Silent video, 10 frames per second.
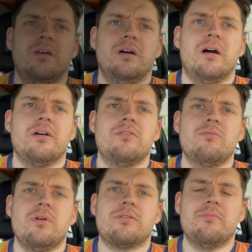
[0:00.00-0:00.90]
Hi all,
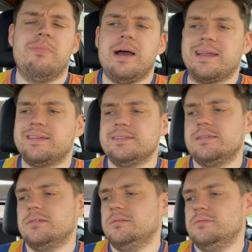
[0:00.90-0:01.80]
welcome back
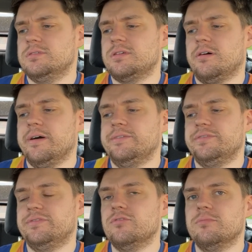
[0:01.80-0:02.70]
to Tired
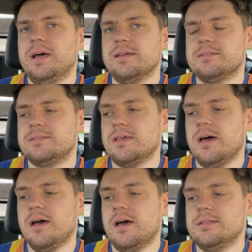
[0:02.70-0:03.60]
Format.
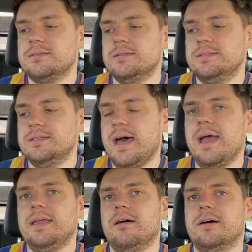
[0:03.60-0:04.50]

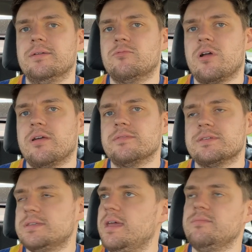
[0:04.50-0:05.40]
Today I am wearing the
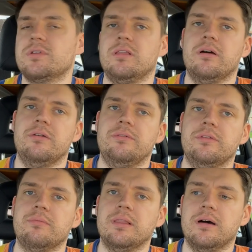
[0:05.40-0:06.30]
same clothes
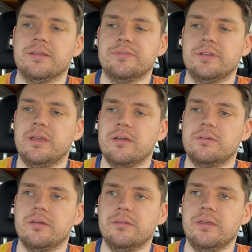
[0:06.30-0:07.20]
as my last video
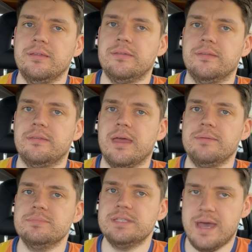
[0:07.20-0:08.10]
because it's the
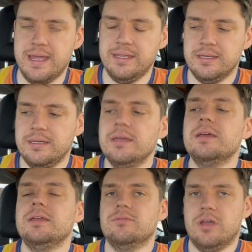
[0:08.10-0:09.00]
same day.
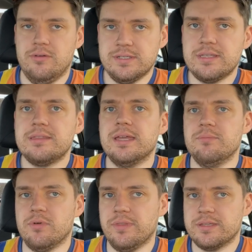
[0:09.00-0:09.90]
You'll notice a
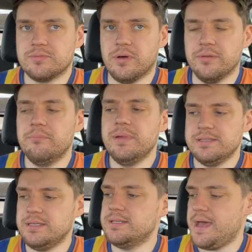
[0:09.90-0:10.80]
theme on this one,
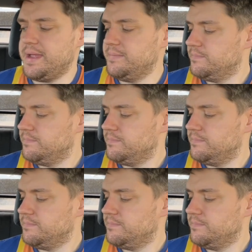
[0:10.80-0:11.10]
busy day.